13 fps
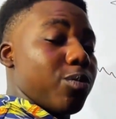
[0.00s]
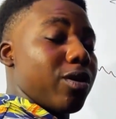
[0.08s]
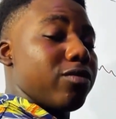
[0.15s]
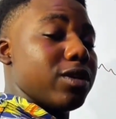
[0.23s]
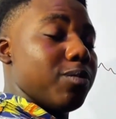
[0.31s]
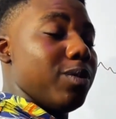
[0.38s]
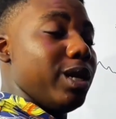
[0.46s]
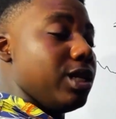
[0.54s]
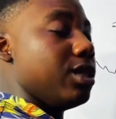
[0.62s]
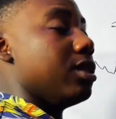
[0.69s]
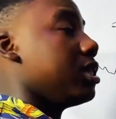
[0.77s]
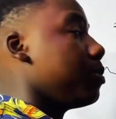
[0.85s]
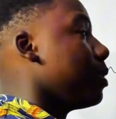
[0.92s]
profitability
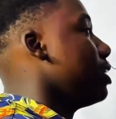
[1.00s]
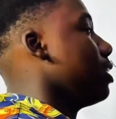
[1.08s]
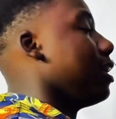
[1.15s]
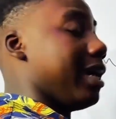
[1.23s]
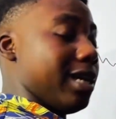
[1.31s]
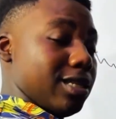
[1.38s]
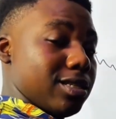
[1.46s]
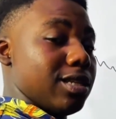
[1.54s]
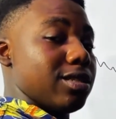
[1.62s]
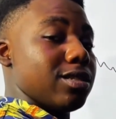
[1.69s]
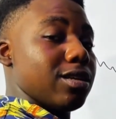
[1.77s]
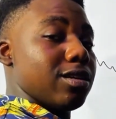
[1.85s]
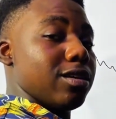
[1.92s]
in this particular
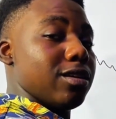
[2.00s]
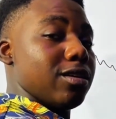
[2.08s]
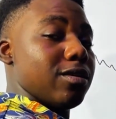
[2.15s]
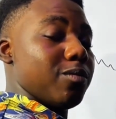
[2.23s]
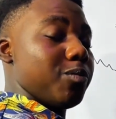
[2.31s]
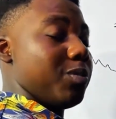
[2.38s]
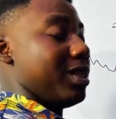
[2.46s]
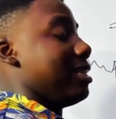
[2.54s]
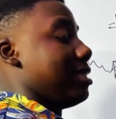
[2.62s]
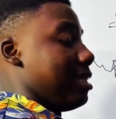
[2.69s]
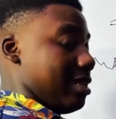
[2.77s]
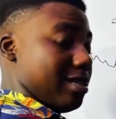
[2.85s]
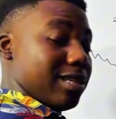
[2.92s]
instance, but that's
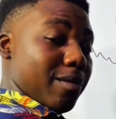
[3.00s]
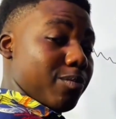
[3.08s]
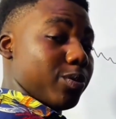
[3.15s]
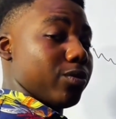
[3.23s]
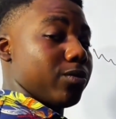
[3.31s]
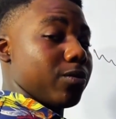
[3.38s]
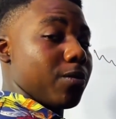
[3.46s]
an example.